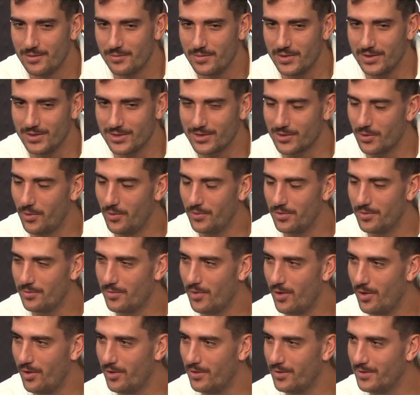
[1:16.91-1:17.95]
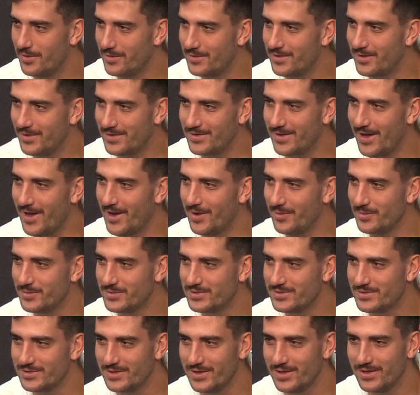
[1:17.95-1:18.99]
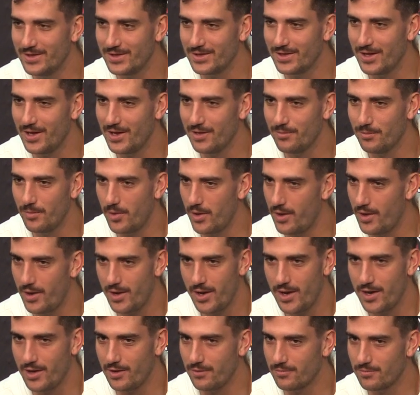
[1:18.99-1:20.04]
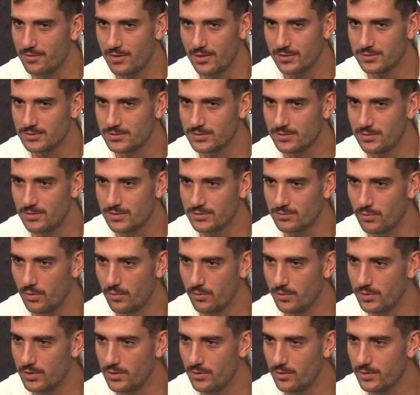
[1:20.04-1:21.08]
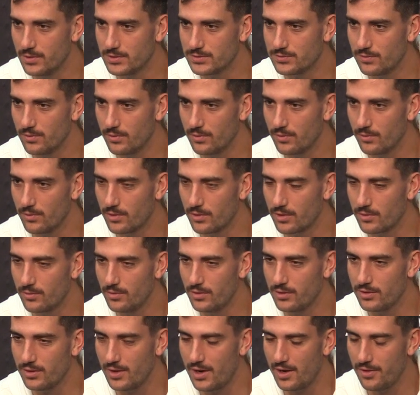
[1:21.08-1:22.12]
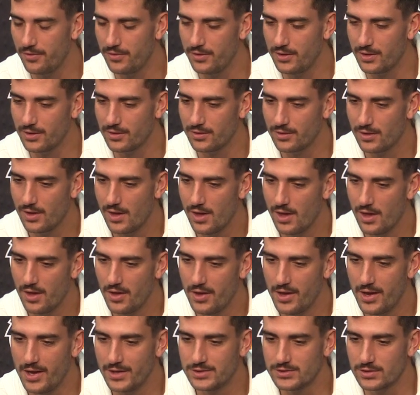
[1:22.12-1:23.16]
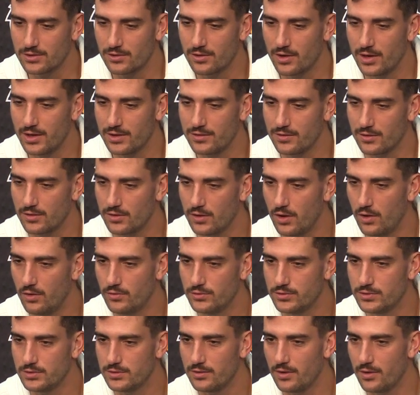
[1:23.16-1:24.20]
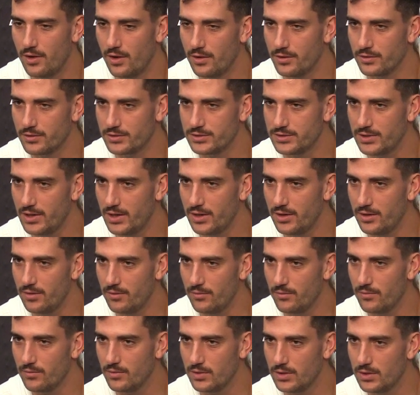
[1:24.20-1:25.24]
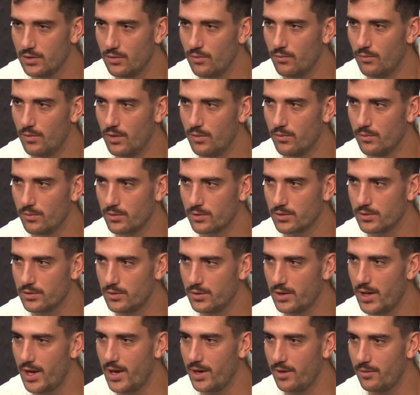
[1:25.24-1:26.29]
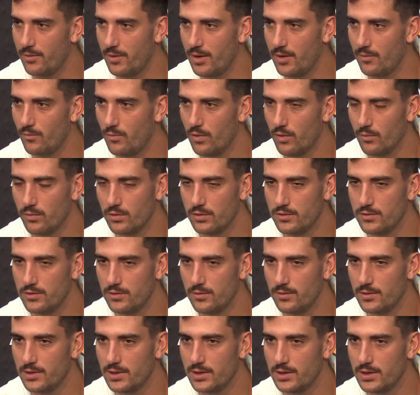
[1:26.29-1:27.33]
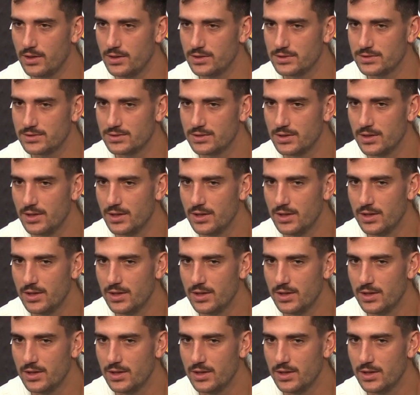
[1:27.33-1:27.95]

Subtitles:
been throwing the ball a ton of times in the game, but hey, it's what we're doing, it's what we're working with. I think it's a credit to Coach understanding, you know, what we're good at and what we're doing, and he's